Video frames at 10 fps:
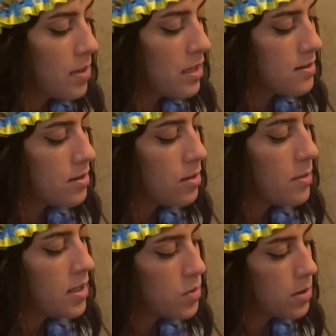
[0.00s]
minutes zero
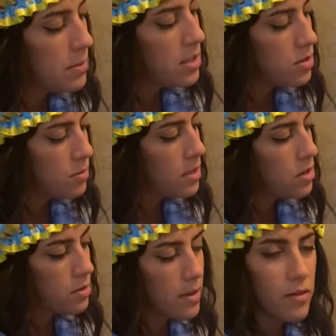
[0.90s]
minutes one minute two minute
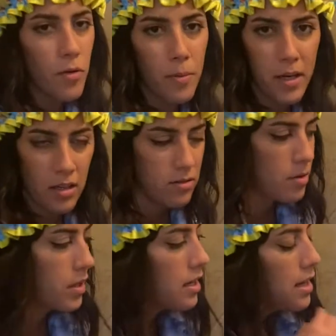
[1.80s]
three minute four minute so
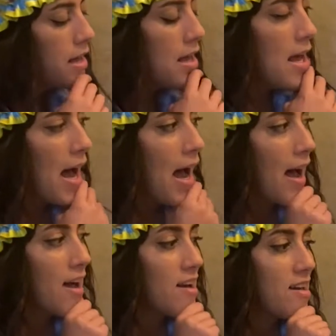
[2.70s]
on
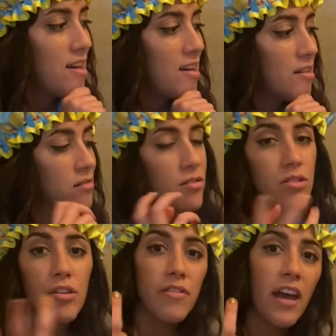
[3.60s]
i
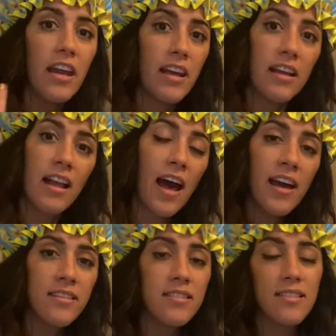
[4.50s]
surveyed a
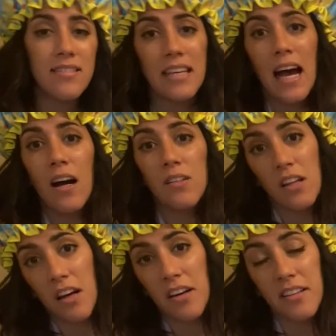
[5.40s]
class to see how
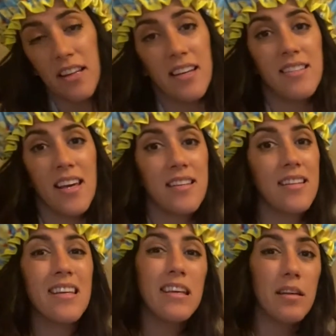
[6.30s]
long they take
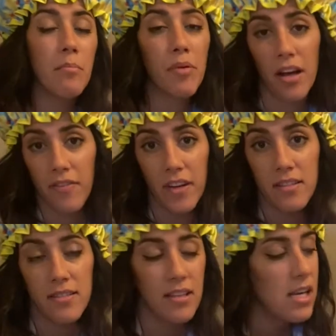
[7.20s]
to eat
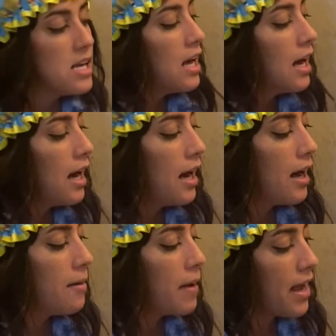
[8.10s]
breakfast
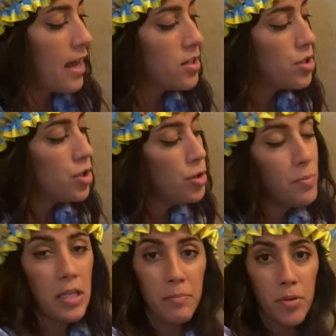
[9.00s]
um, i had two
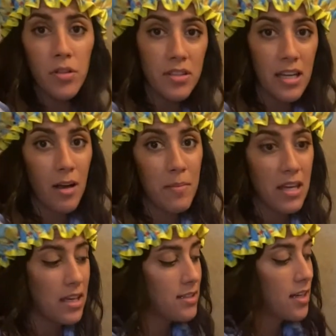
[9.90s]
people tell me
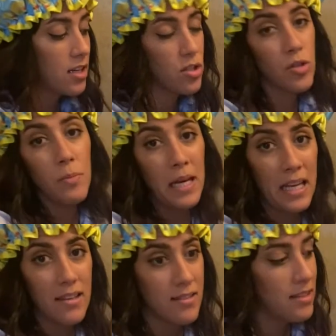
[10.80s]
they take two
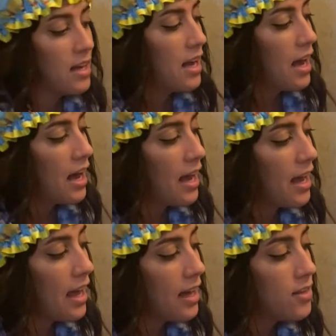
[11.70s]
minutes I
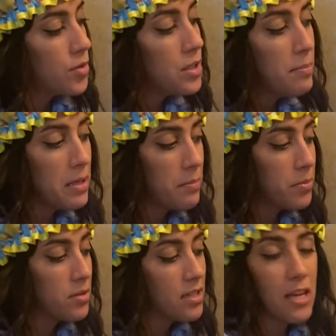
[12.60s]
had three
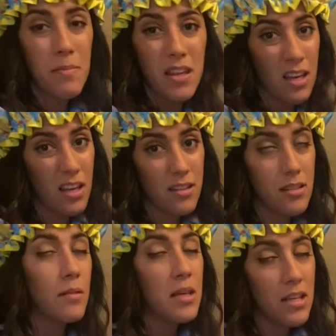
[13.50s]
people take me, they
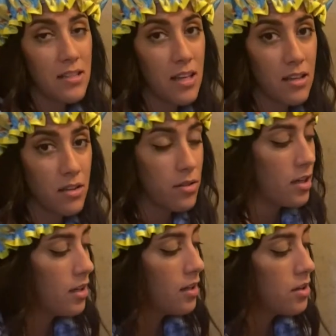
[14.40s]
tell me they take th
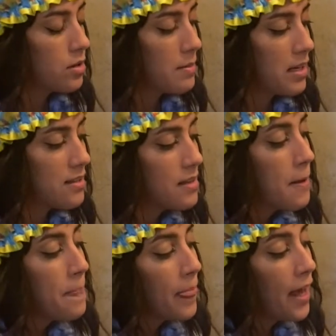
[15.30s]
uh, three minutes.
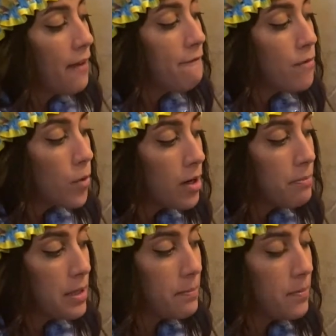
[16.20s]
I had four
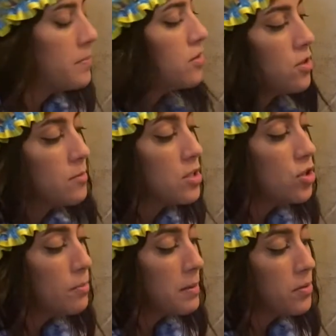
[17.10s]
people, um, excuse me,
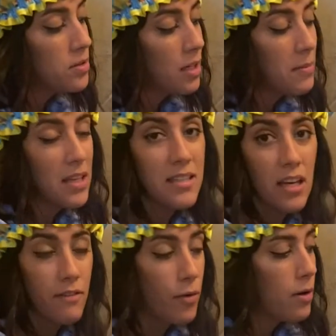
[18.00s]
two people tell me they
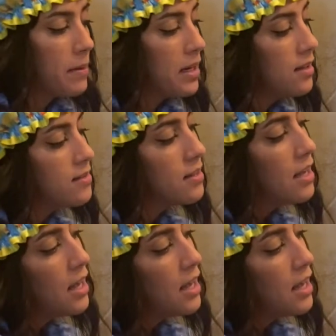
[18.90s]
take four minutes.